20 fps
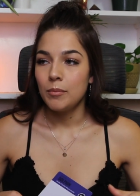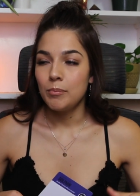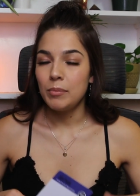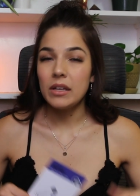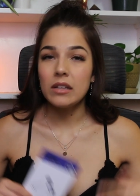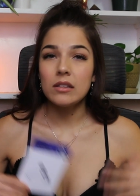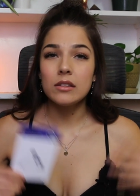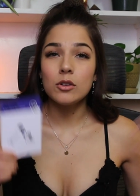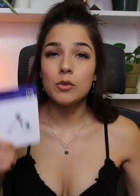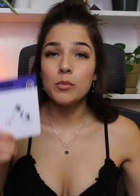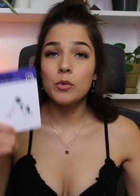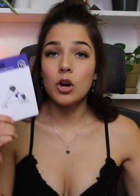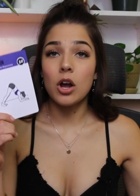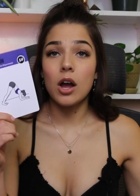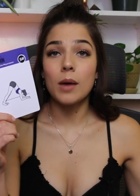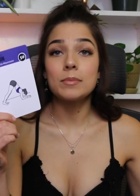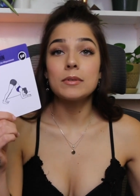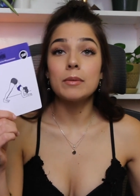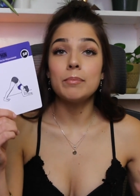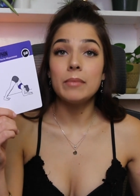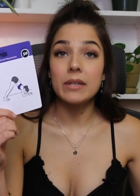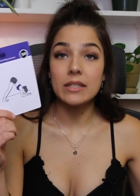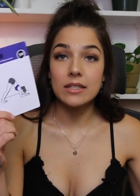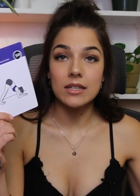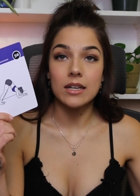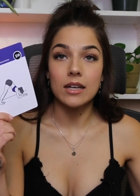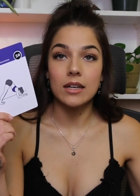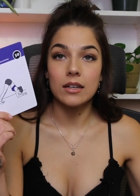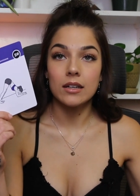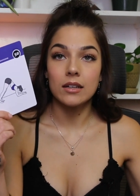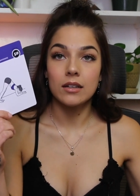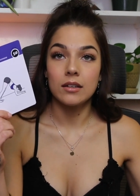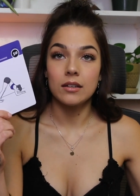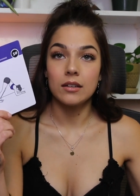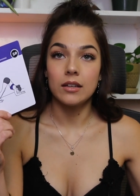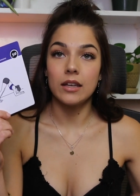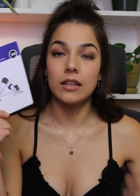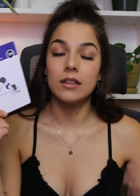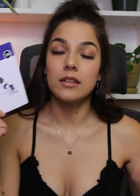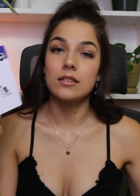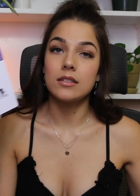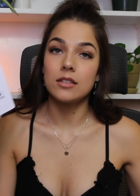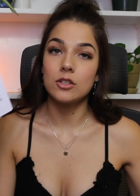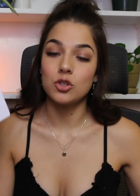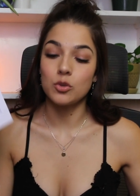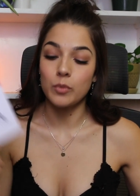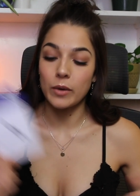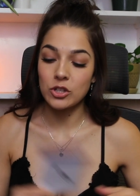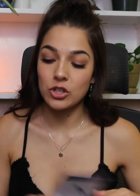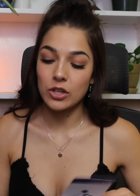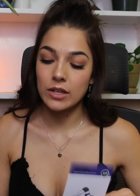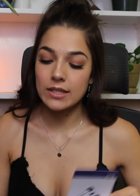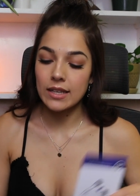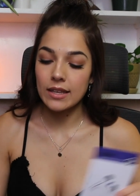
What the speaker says: be a little more optimistic in this situation,